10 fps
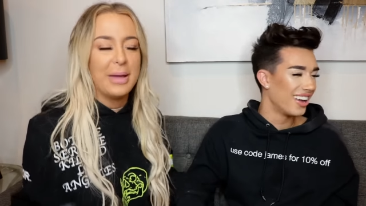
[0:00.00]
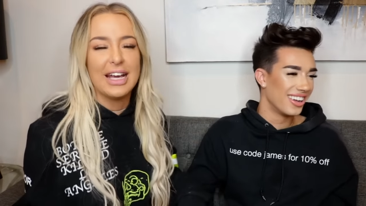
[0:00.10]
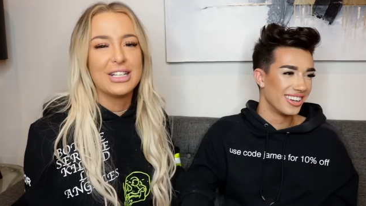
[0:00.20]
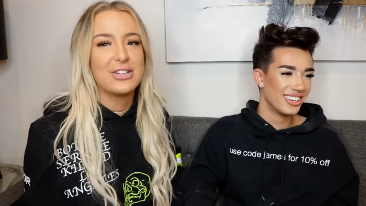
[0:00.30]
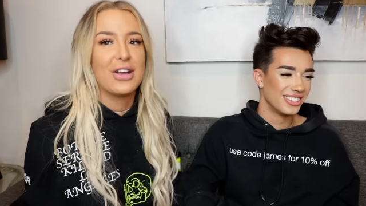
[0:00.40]

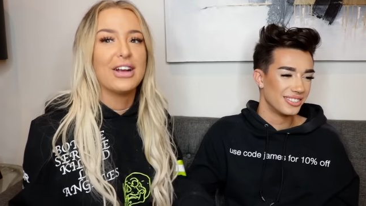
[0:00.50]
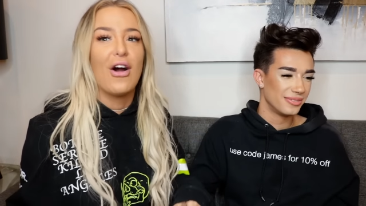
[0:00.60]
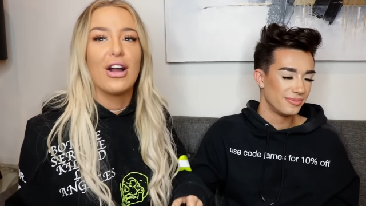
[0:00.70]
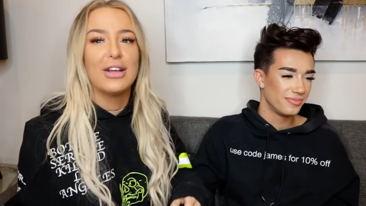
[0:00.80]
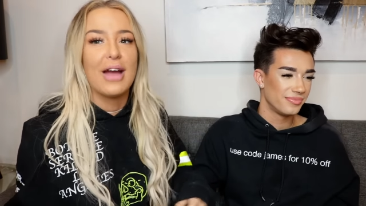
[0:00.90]
Speaker 1: Pink
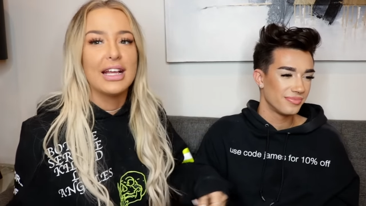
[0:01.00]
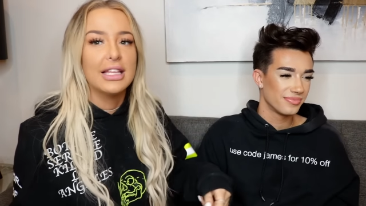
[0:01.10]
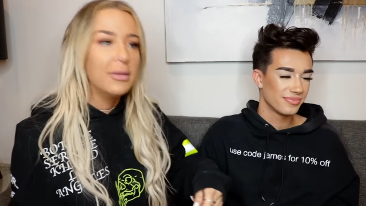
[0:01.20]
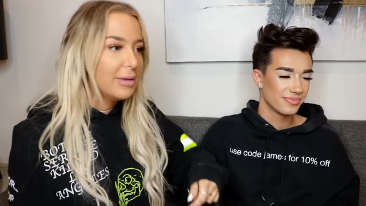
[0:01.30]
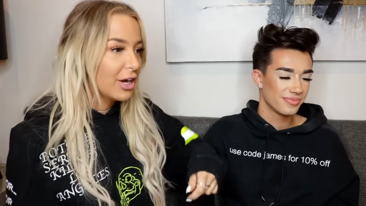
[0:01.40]
drink already
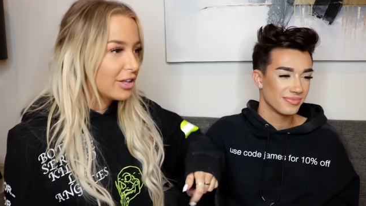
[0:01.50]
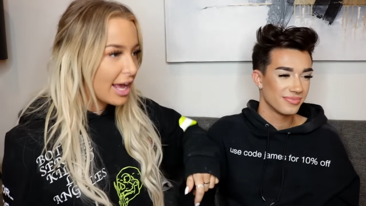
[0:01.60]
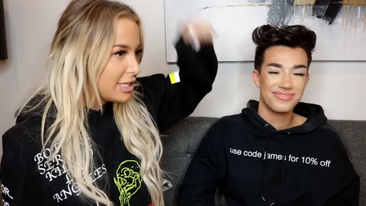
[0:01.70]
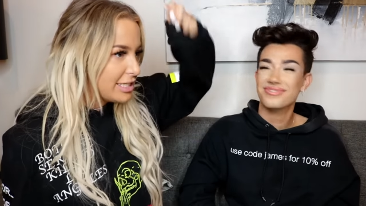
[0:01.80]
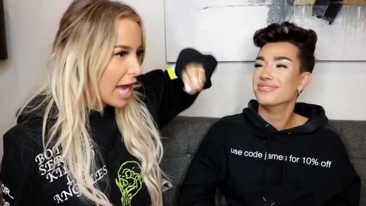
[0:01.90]
ready in the
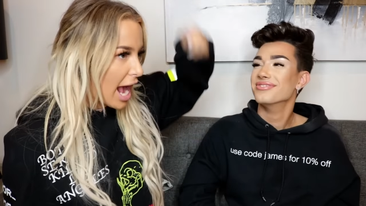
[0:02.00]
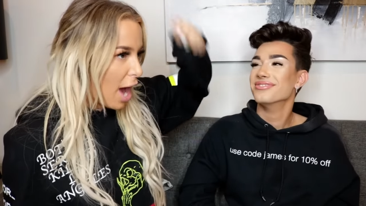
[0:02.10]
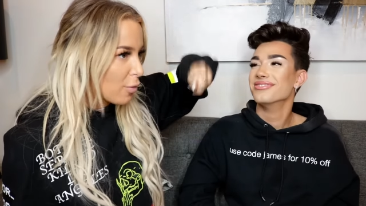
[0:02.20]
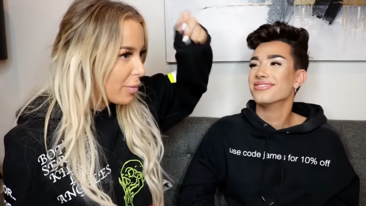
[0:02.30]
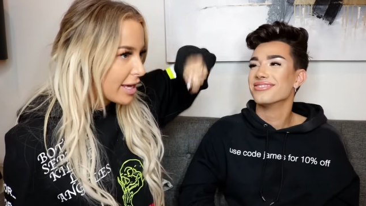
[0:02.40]
mirror like,
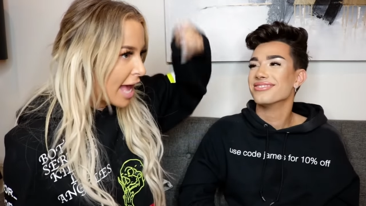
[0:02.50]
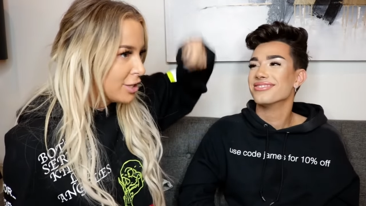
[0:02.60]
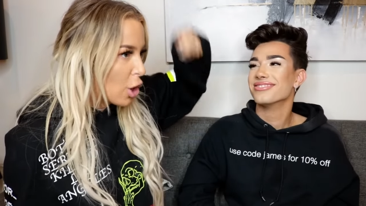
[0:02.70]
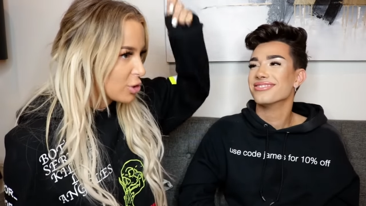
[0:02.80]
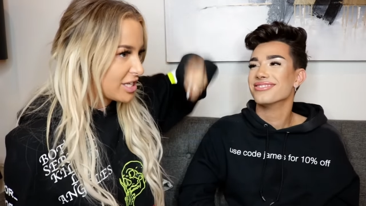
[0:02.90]
Today I will be
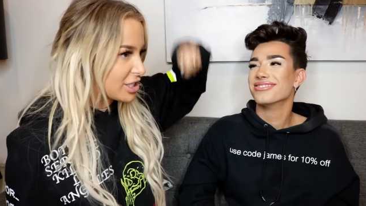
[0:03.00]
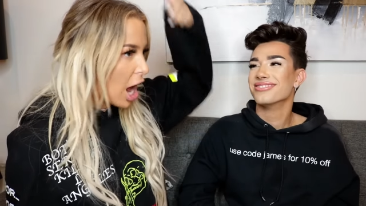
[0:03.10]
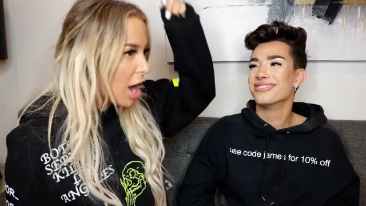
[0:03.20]
Kendall, sister.